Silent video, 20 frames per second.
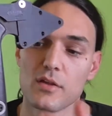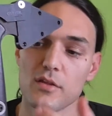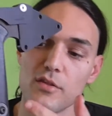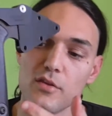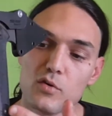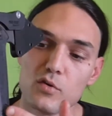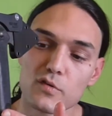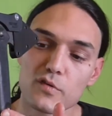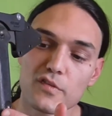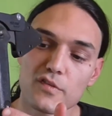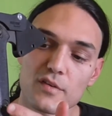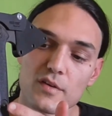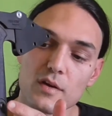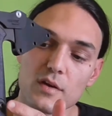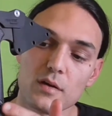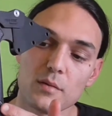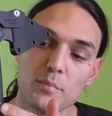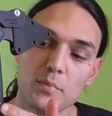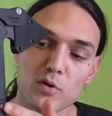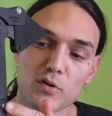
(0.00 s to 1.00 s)
those
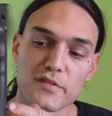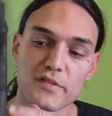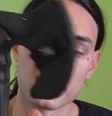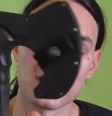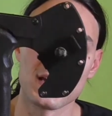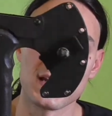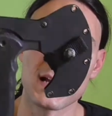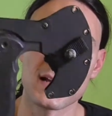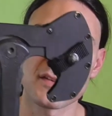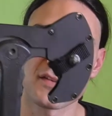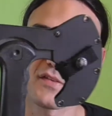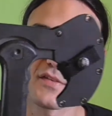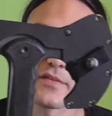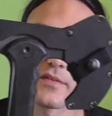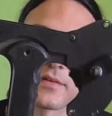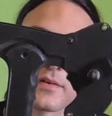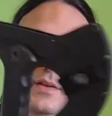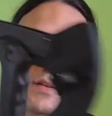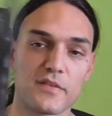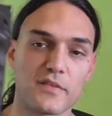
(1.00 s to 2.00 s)
bolts and
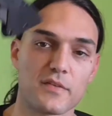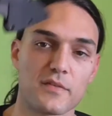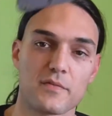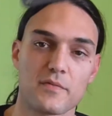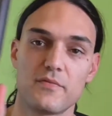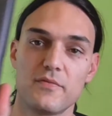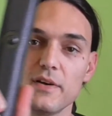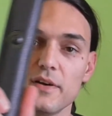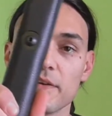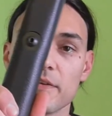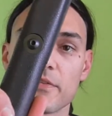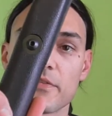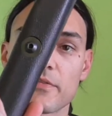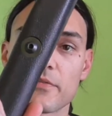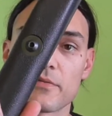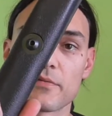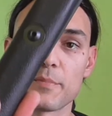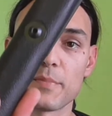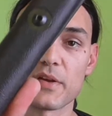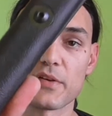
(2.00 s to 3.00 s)
nuts. It's very
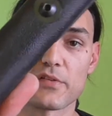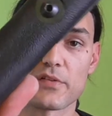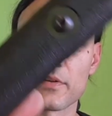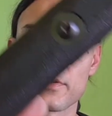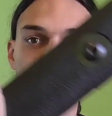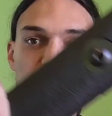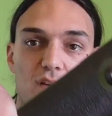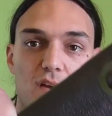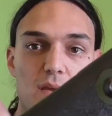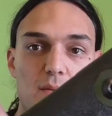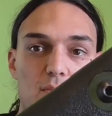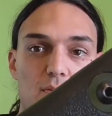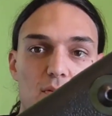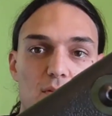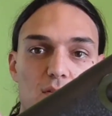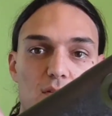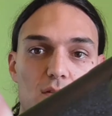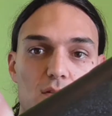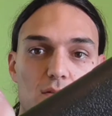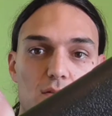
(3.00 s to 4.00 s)
special shape.
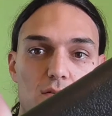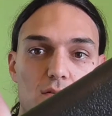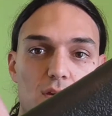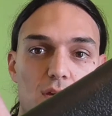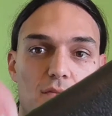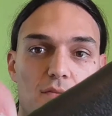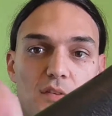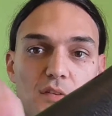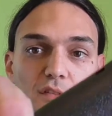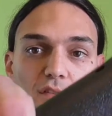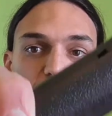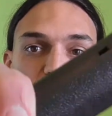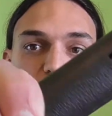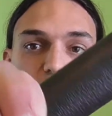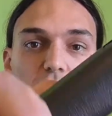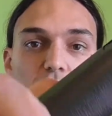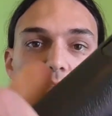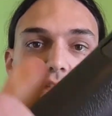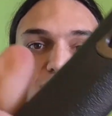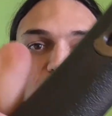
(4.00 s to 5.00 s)
You have to see
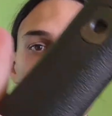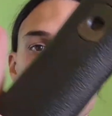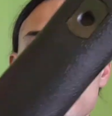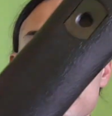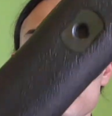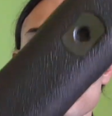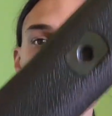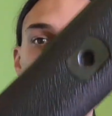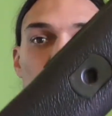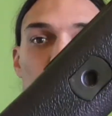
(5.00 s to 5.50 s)
this.